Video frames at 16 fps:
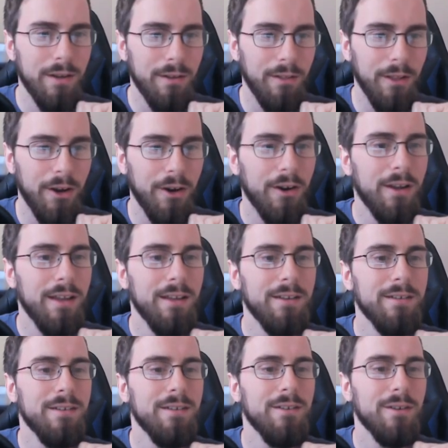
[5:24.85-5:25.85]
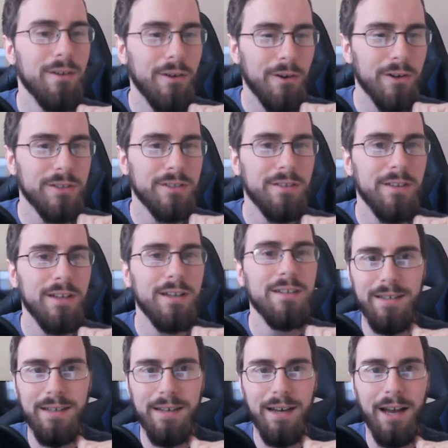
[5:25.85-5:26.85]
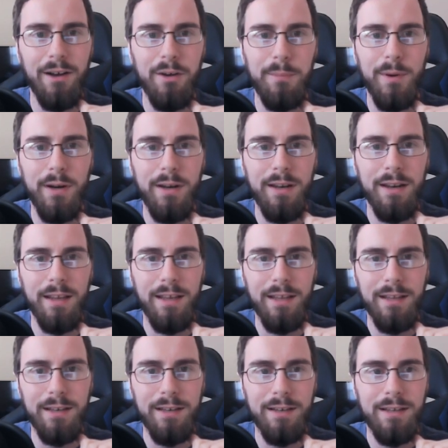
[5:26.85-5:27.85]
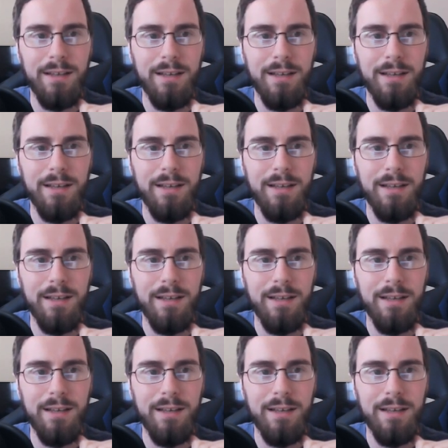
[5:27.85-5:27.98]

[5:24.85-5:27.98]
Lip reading: Galarian, Corsola, I will put it in